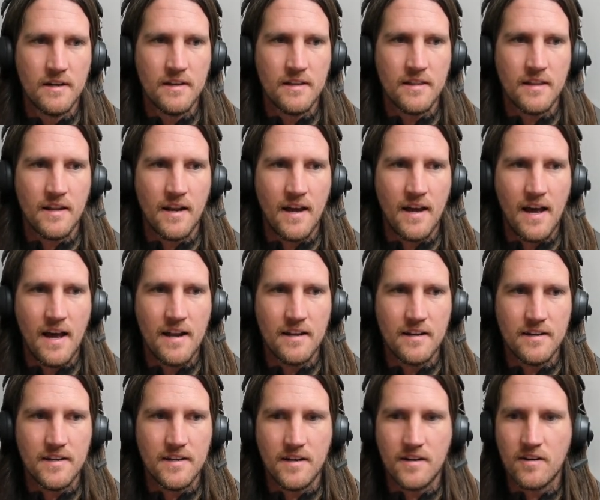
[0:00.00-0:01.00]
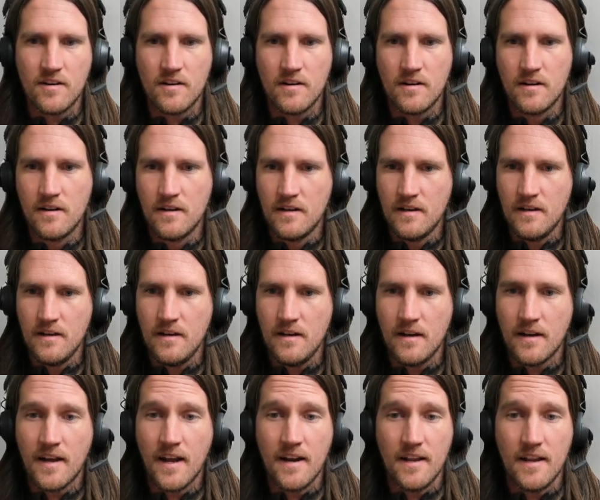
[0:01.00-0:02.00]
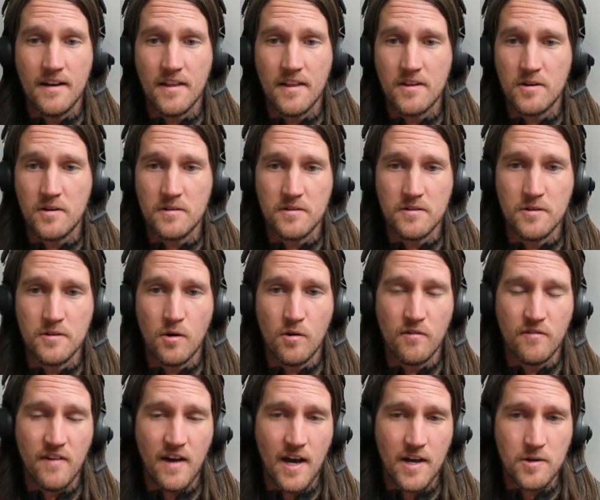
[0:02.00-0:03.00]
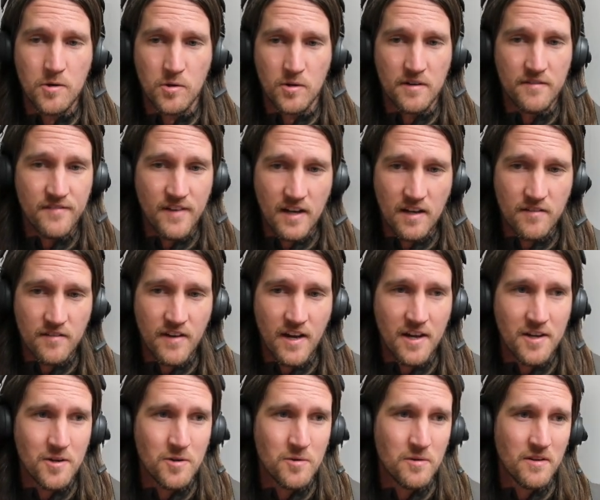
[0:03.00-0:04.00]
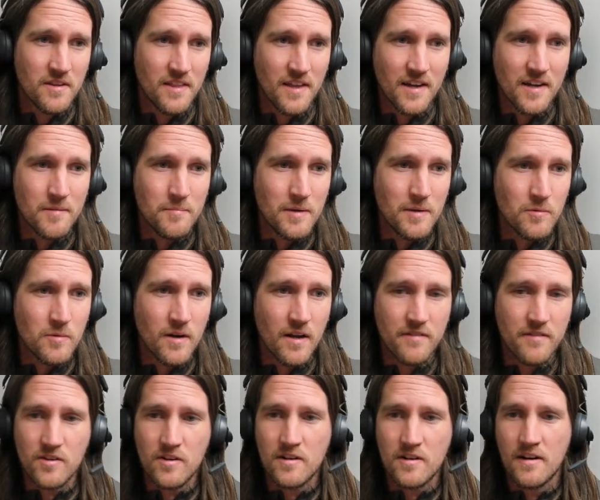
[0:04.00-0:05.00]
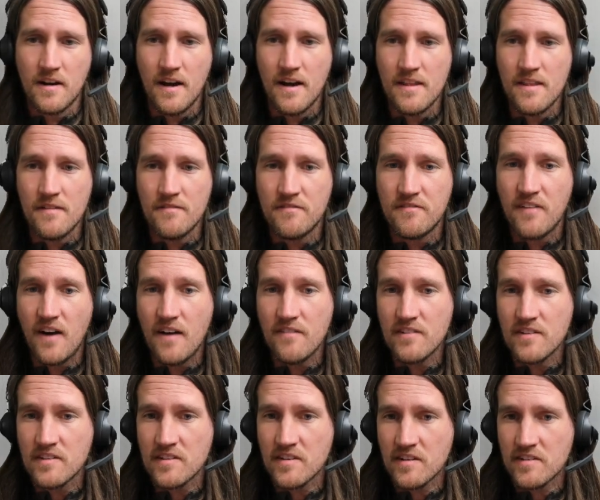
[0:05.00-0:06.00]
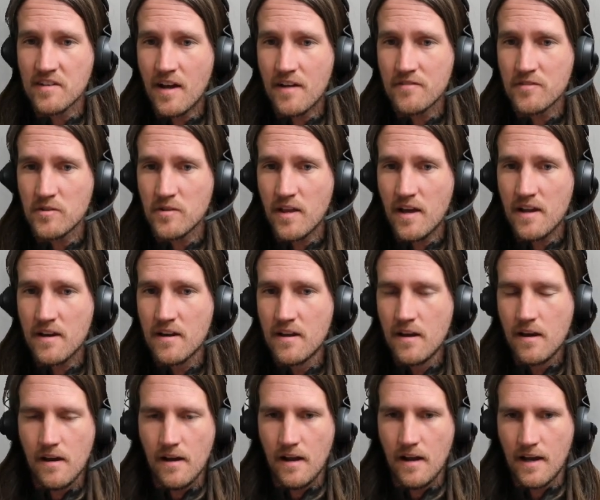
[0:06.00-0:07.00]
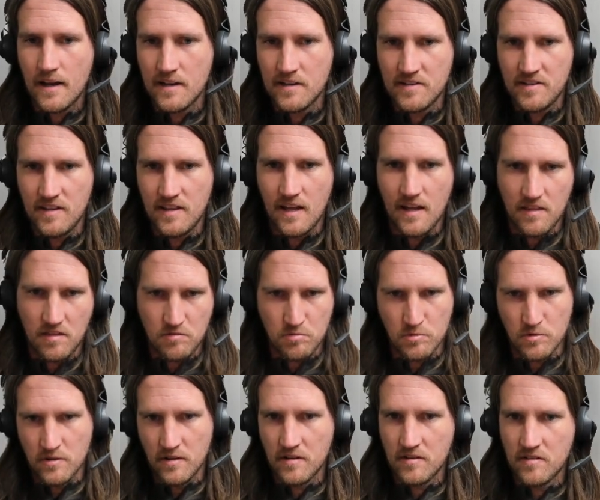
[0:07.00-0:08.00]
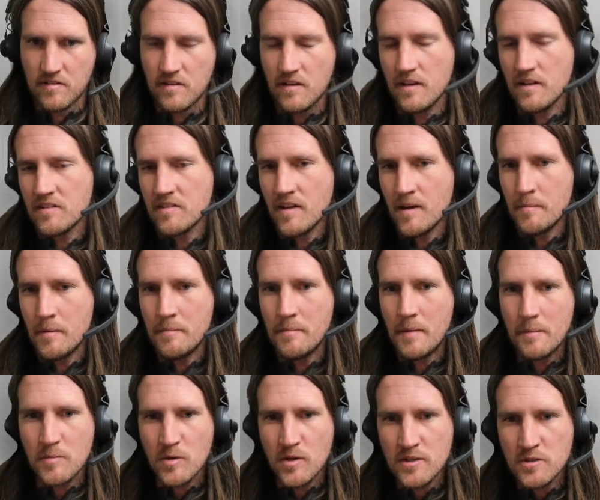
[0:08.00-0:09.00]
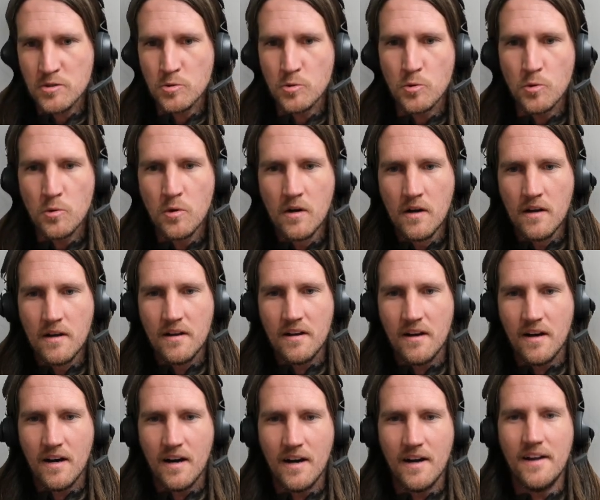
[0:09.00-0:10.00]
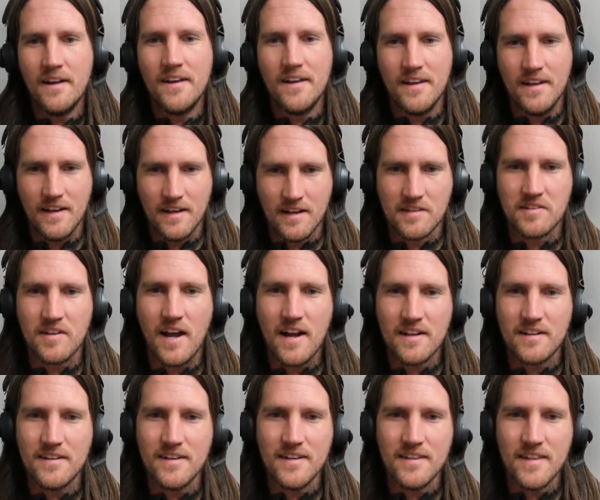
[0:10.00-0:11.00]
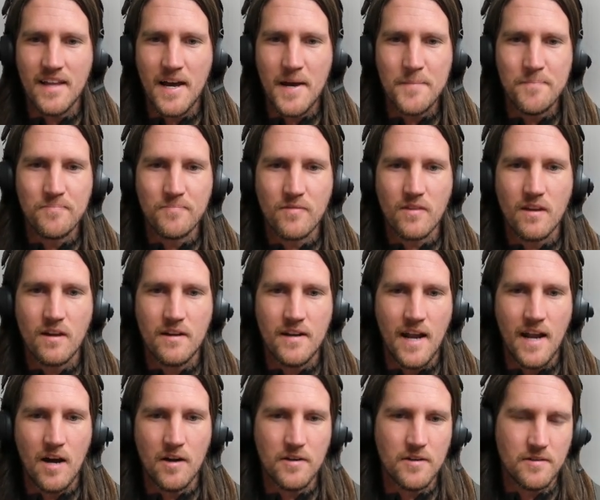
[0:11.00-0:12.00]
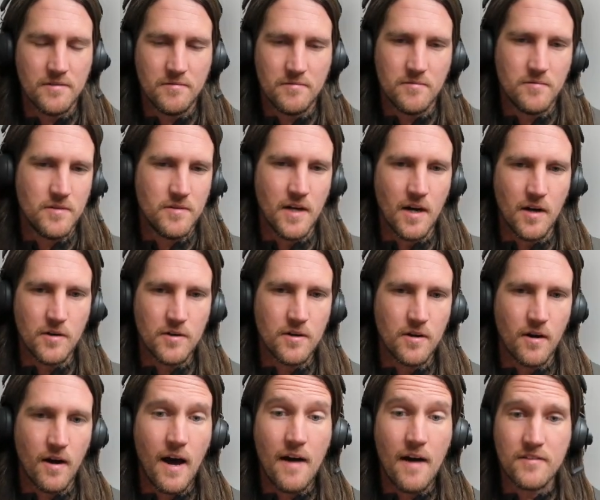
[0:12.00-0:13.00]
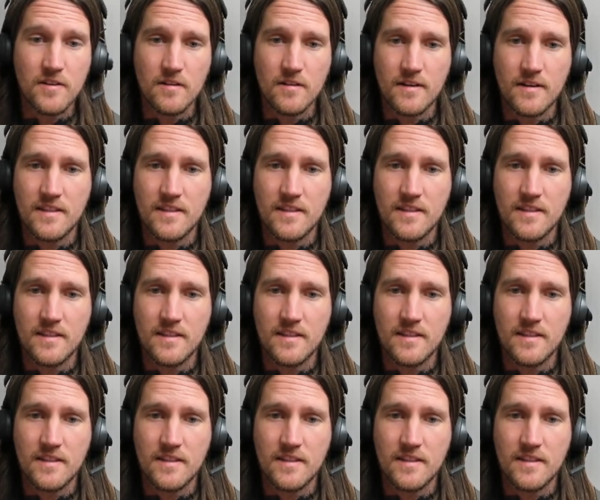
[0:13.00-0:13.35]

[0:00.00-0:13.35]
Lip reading: that I added here. Again, another null value or invalid value. That could be whatever. And then 5 and 6 after that. And I can see that through this examine memory tool exactly in that. Now, you don't have to look